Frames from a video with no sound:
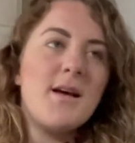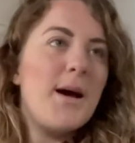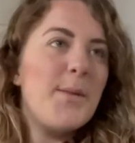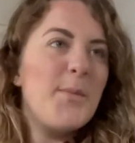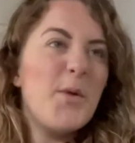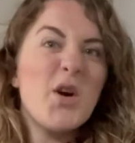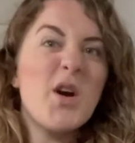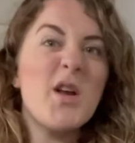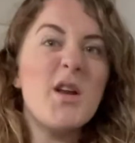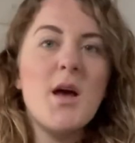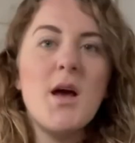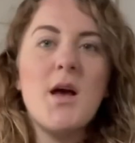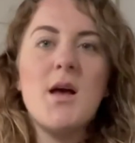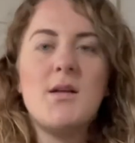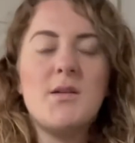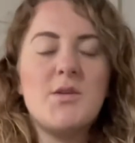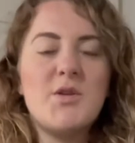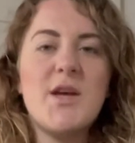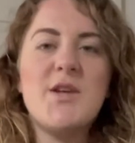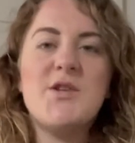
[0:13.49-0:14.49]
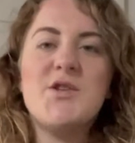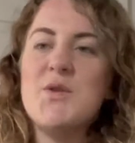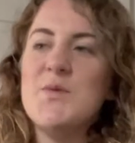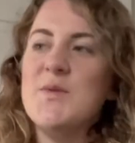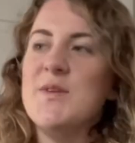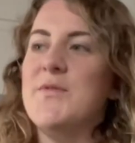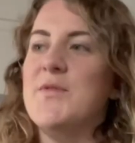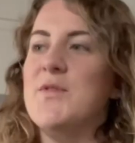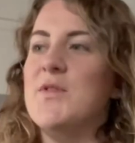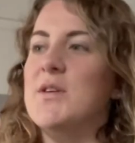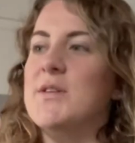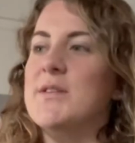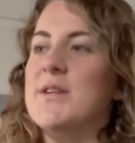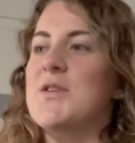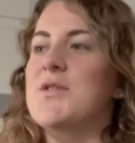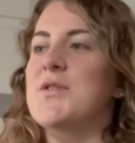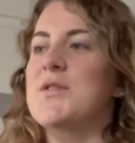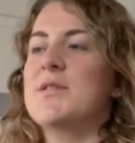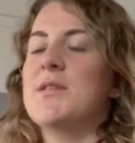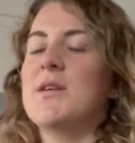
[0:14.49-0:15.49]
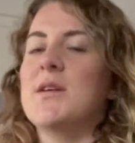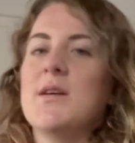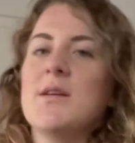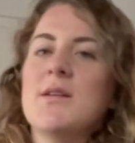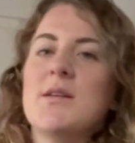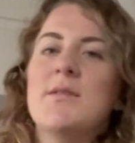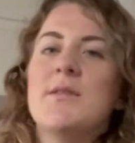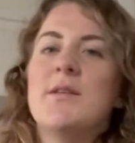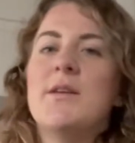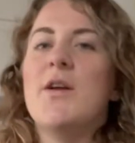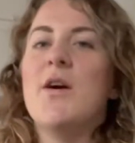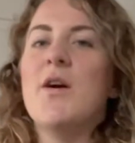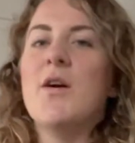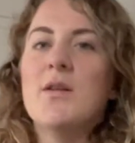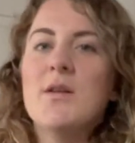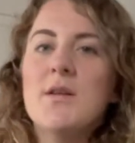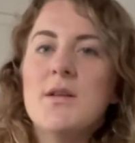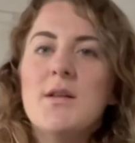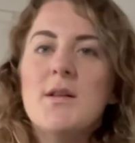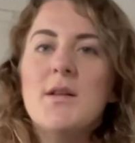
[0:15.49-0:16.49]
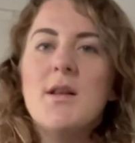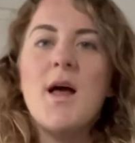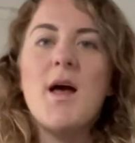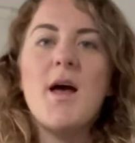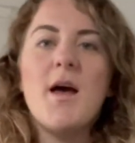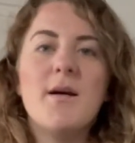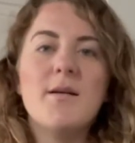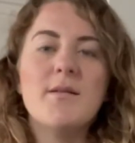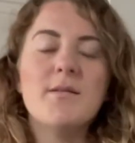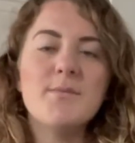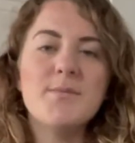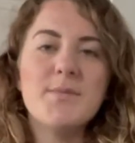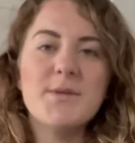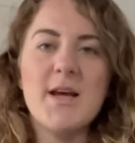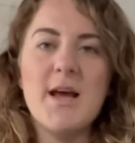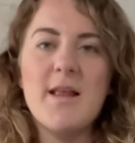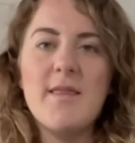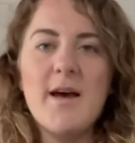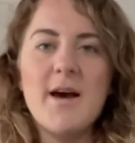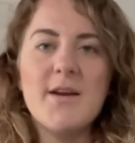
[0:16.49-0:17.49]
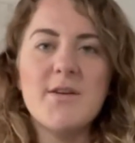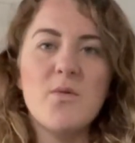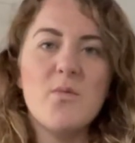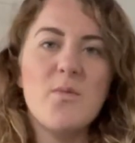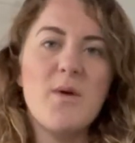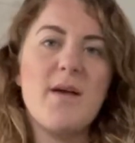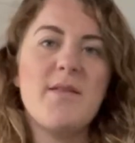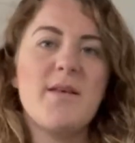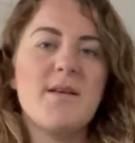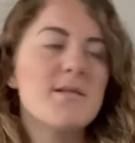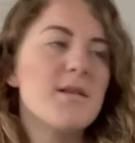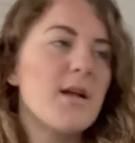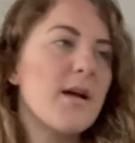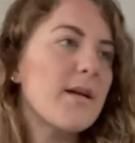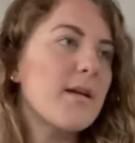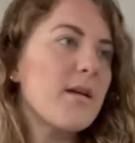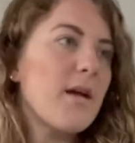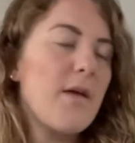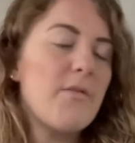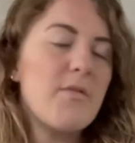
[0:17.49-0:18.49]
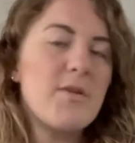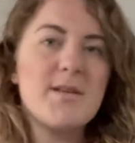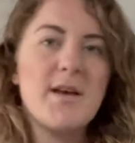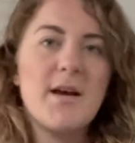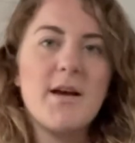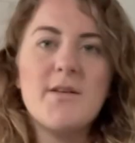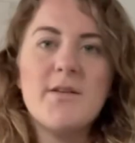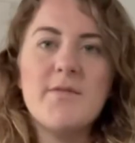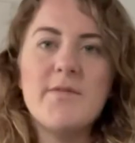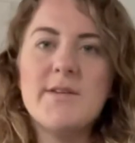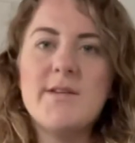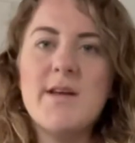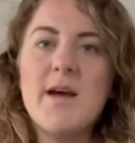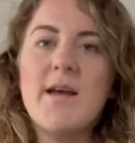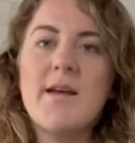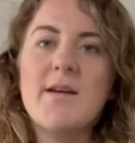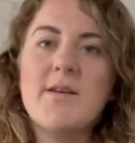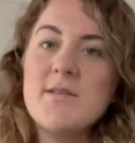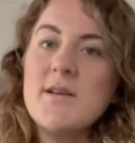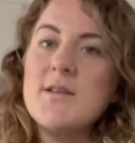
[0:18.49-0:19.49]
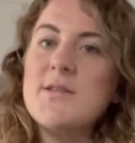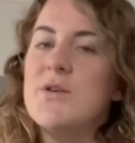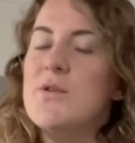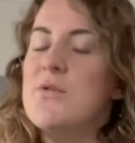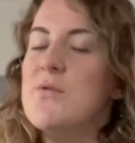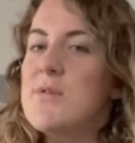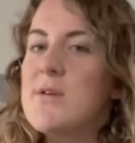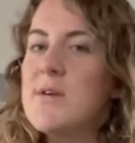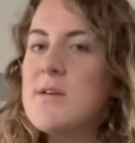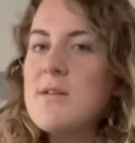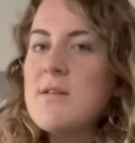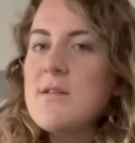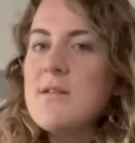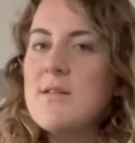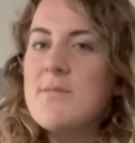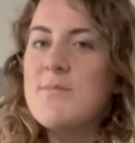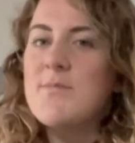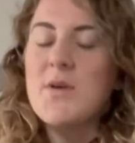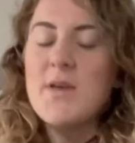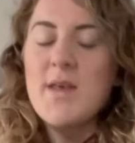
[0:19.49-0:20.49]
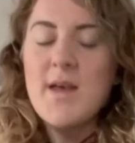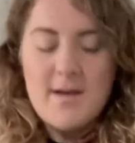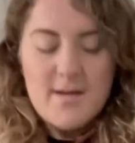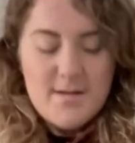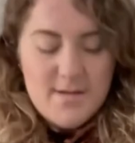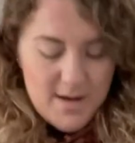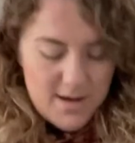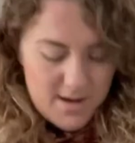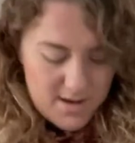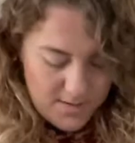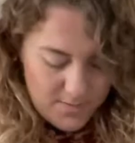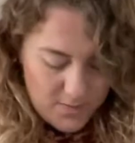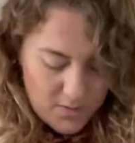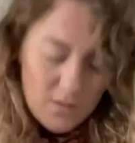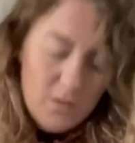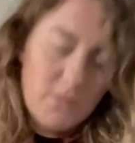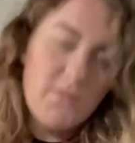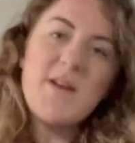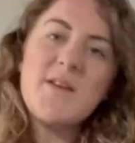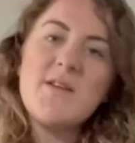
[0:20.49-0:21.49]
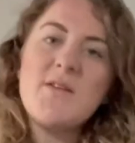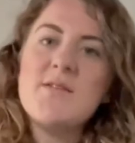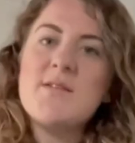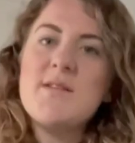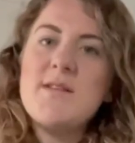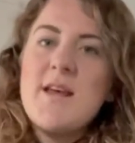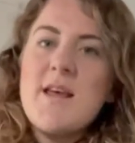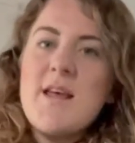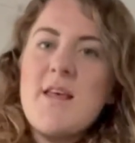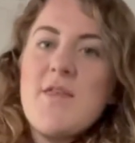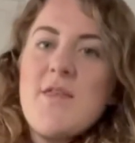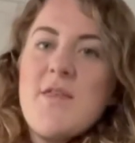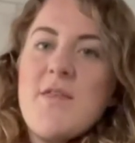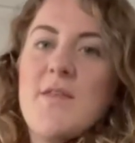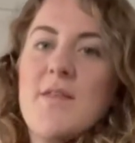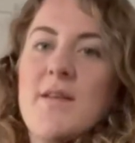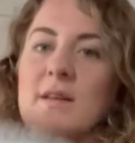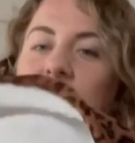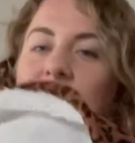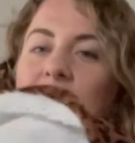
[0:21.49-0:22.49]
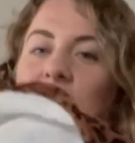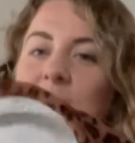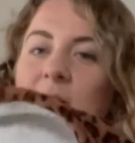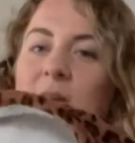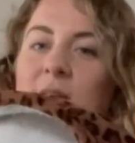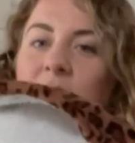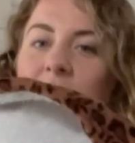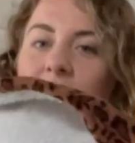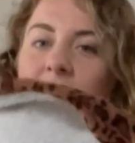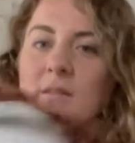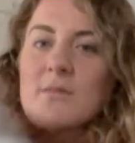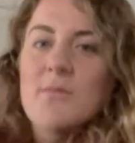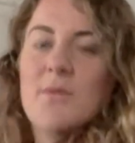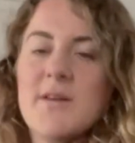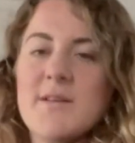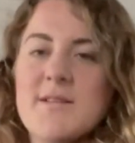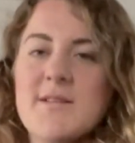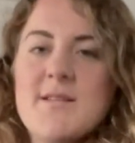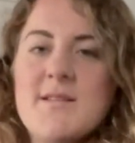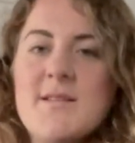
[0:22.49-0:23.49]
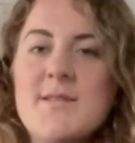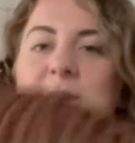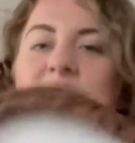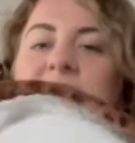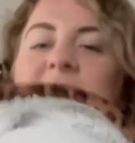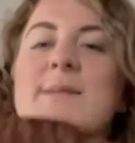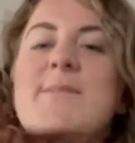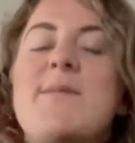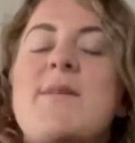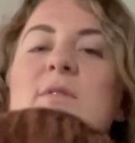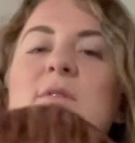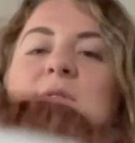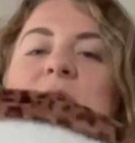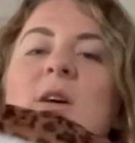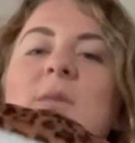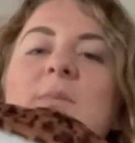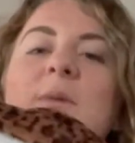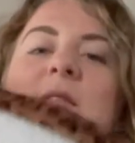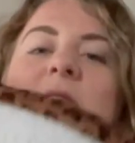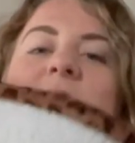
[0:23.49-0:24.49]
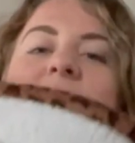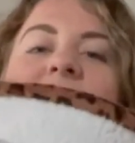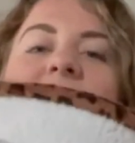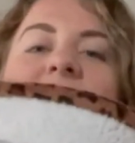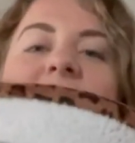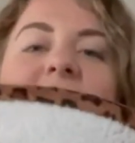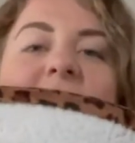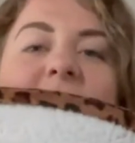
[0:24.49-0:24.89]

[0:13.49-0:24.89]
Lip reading: I'm not gonna change into a different hoodie just to, you know, pretend that I don't wear this like every second of the day, because I do. But yeah, I am all ready underneath. Got my little, what is this? This is my Team Evo top, I think.